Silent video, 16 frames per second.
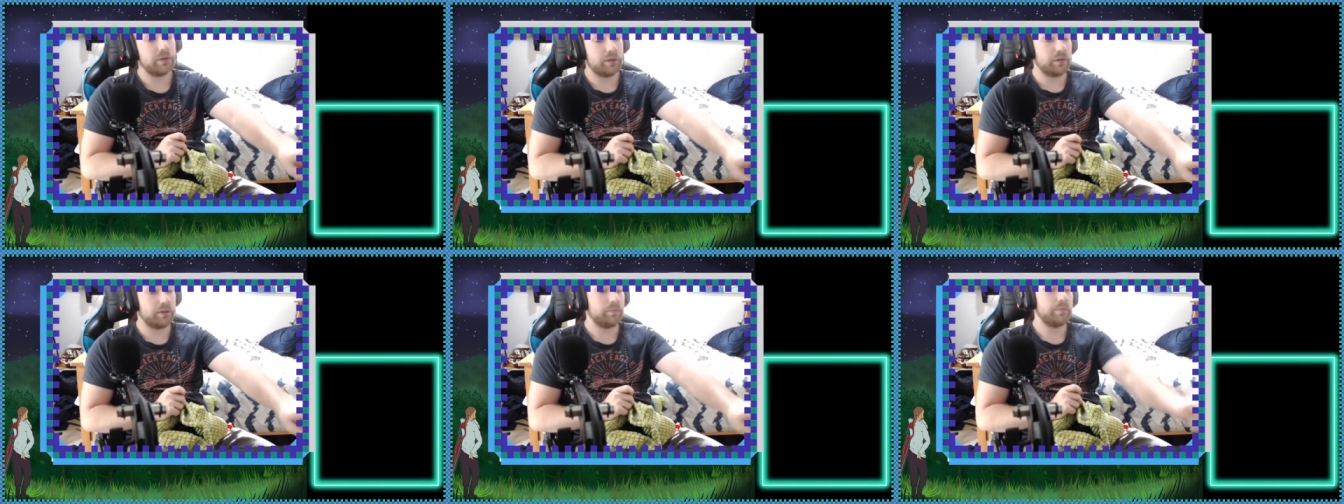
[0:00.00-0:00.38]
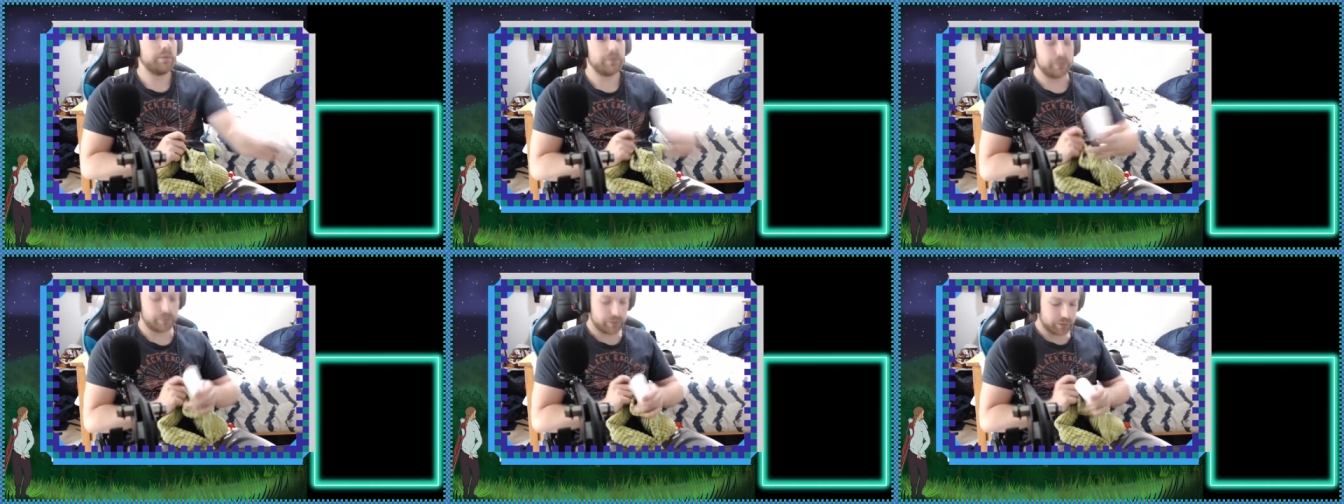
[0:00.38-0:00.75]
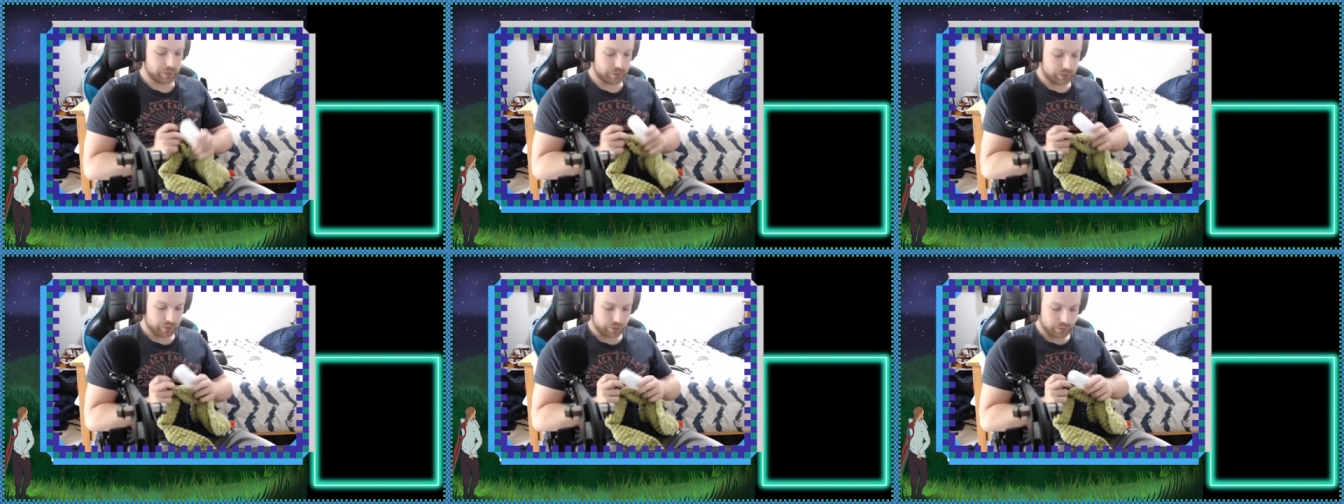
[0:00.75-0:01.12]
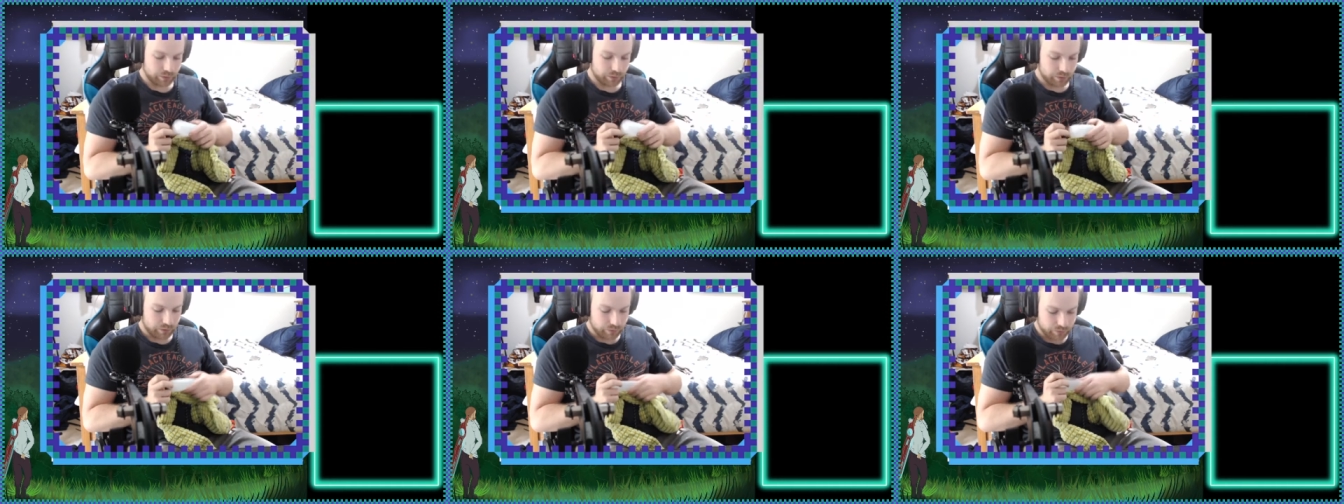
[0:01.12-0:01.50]
and pulled
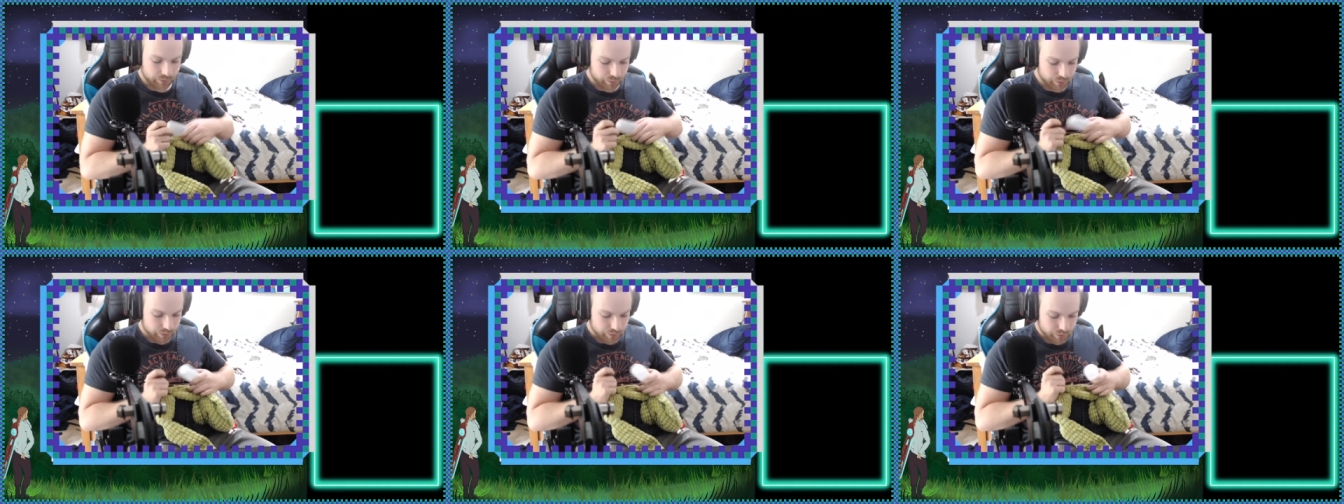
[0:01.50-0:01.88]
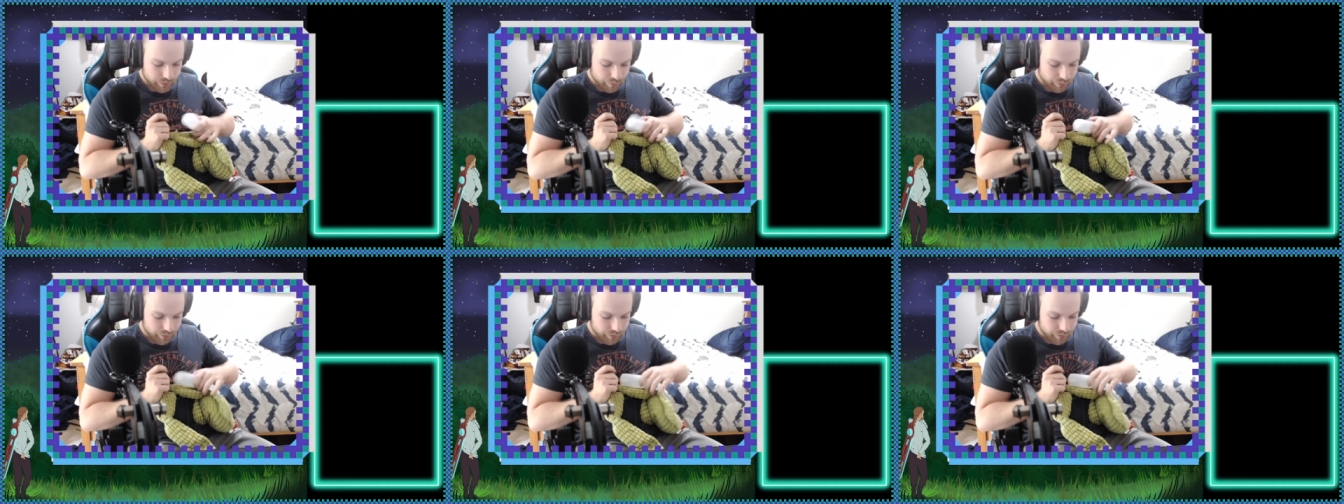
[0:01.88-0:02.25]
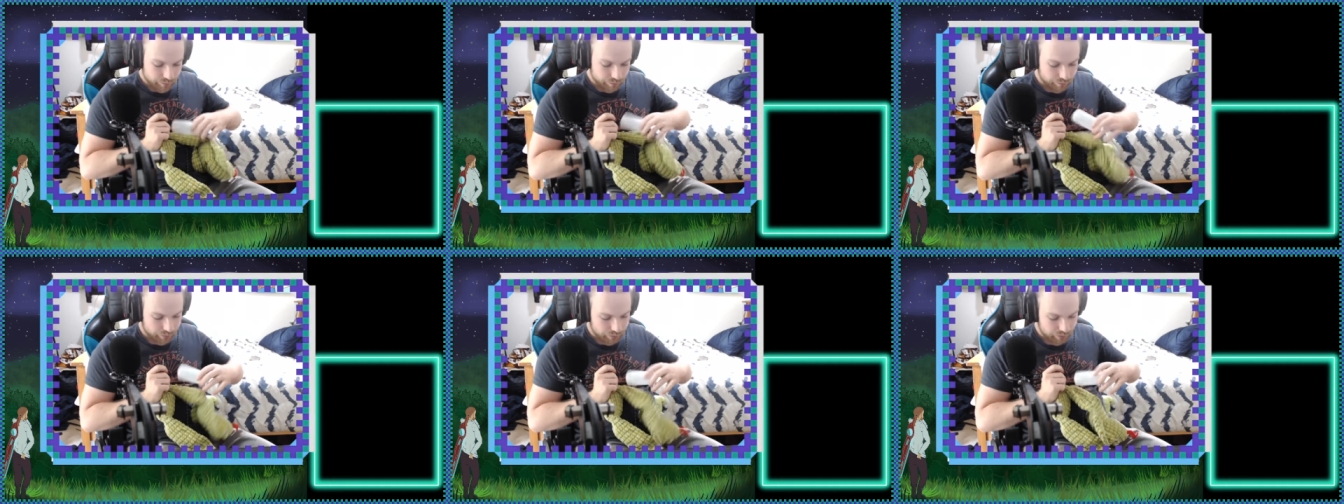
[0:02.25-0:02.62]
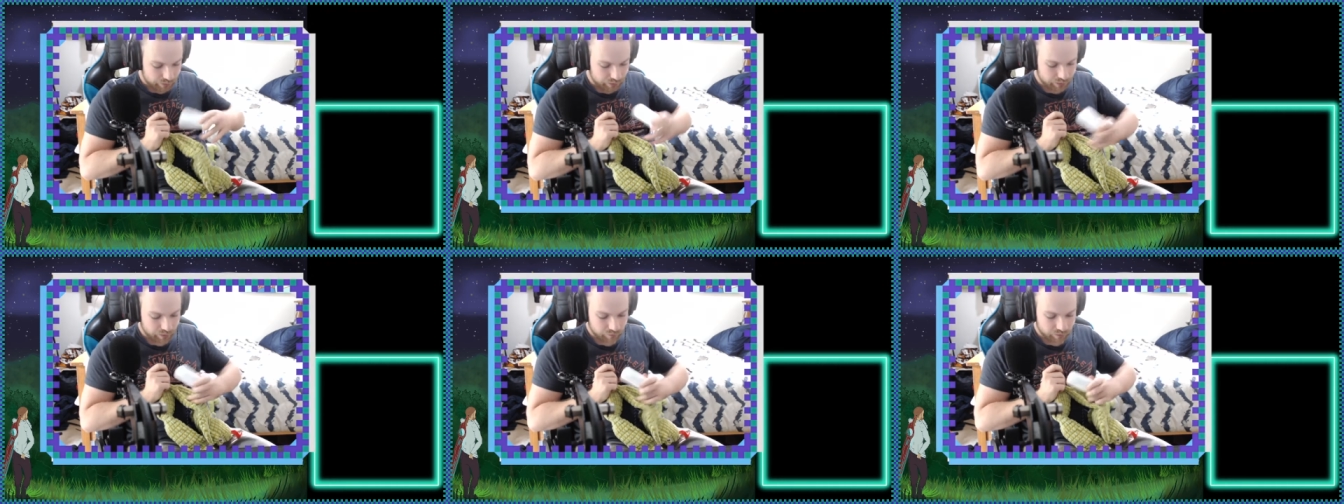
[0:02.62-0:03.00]
the squeaker out, but
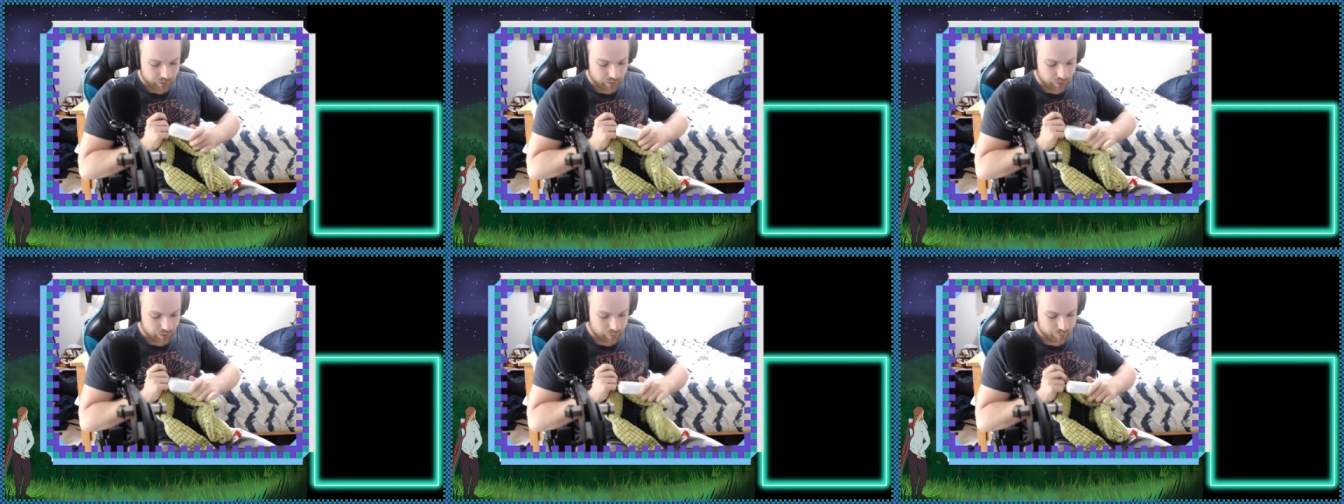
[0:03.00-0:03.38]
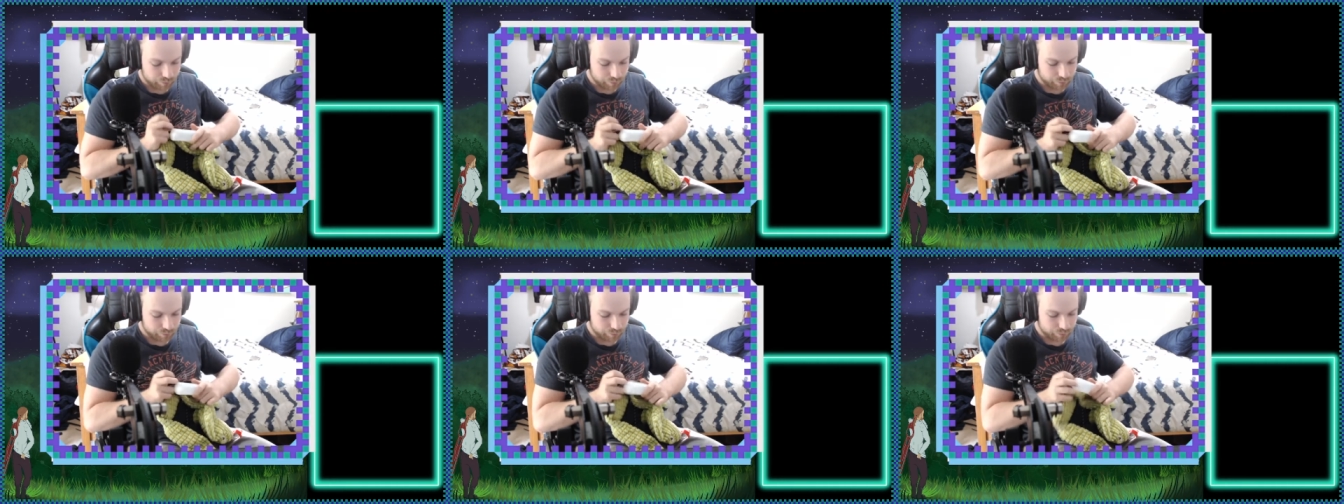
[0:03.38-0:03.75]
lucky for him,